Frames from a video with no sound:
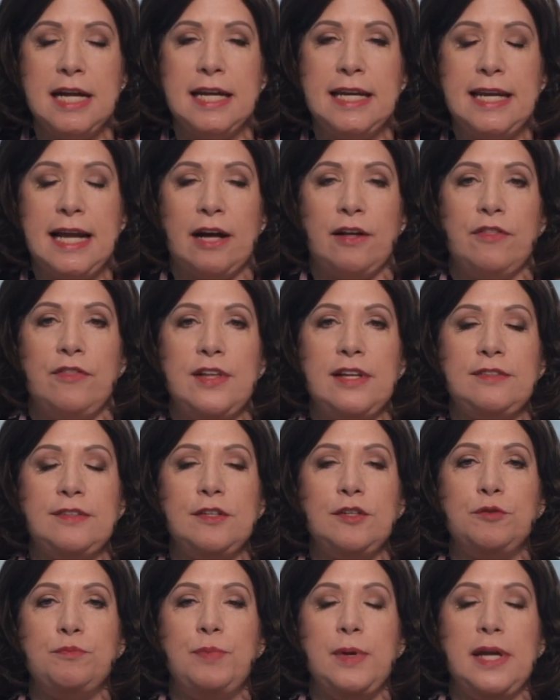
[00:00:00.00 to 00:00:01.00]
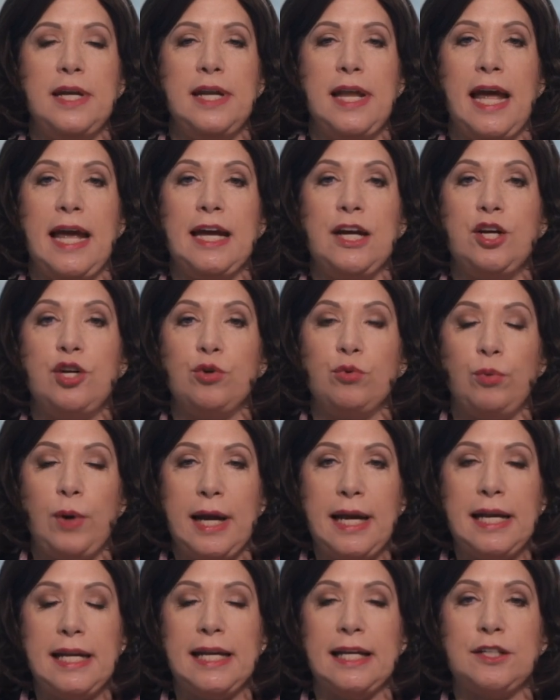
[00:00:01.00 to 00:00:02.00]
Now, this has been a
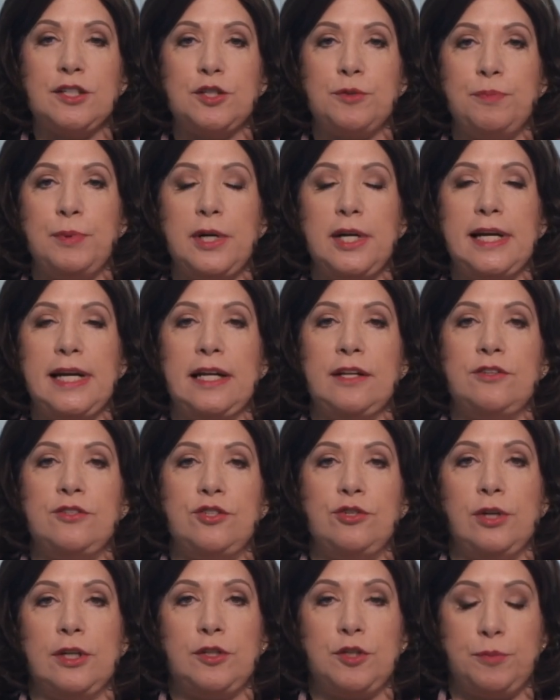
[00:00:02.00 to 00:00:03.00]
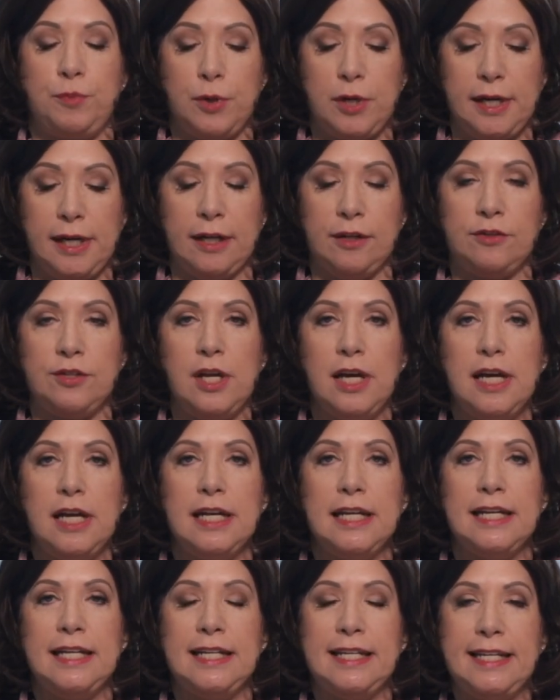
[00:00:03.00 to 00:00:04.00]
great experience to experience
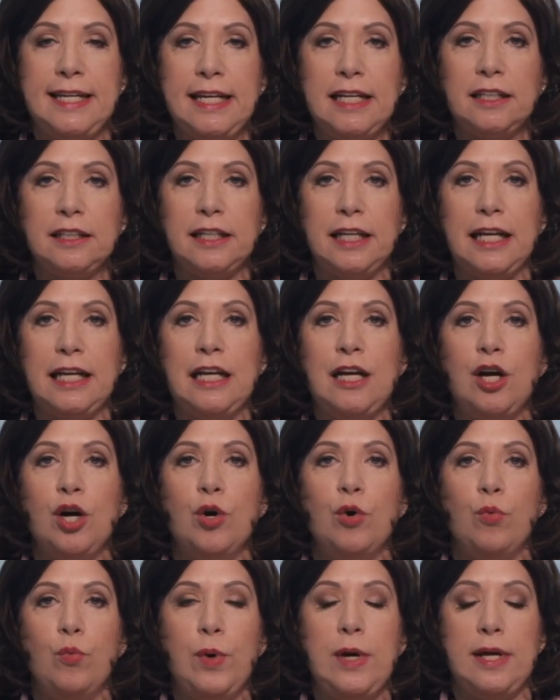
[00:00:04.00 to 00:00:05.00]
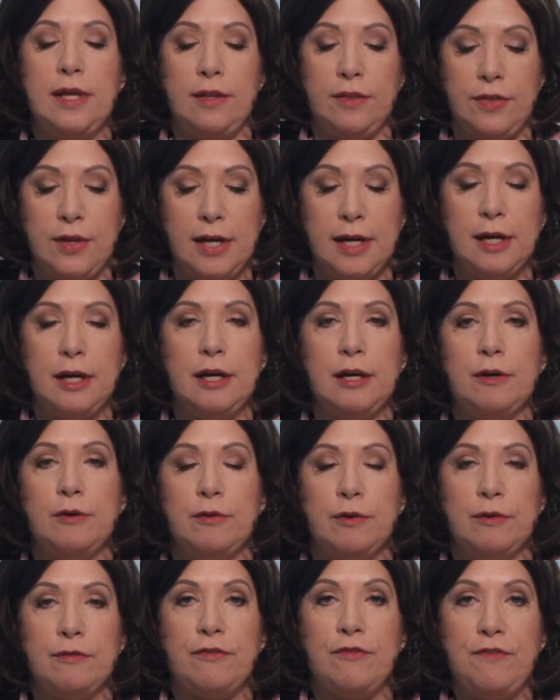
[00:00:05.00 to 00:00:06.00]
dealing with
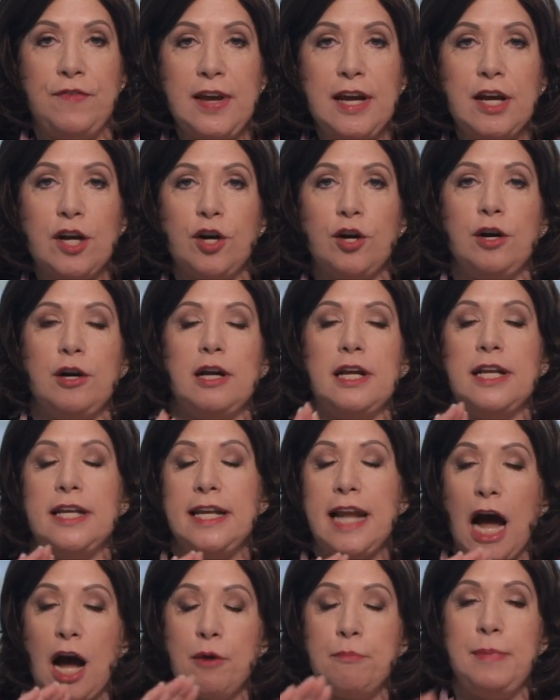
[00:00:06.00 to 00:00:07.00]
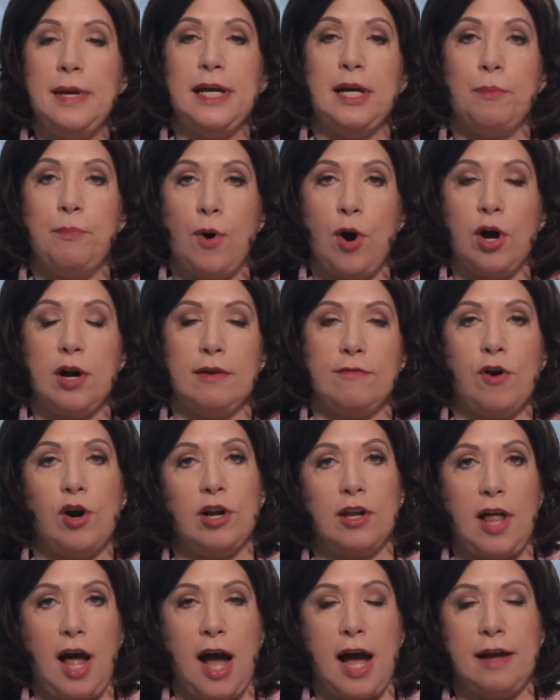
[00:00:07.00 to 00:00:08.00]
fear not being a part of
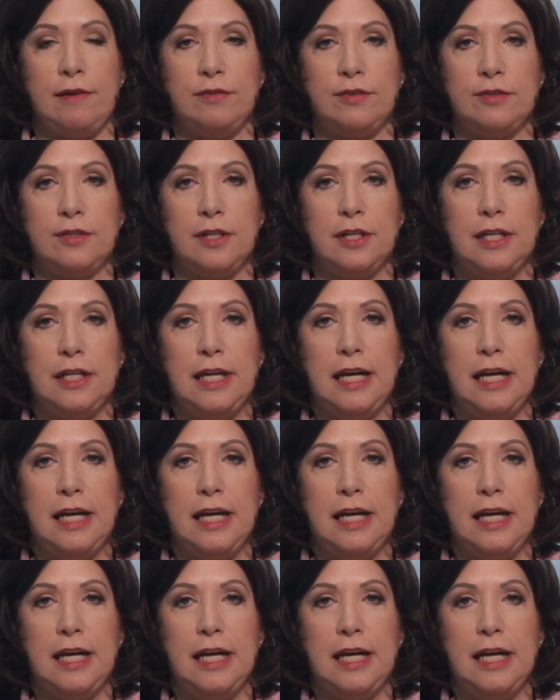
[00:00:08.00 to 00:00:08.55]
our lives.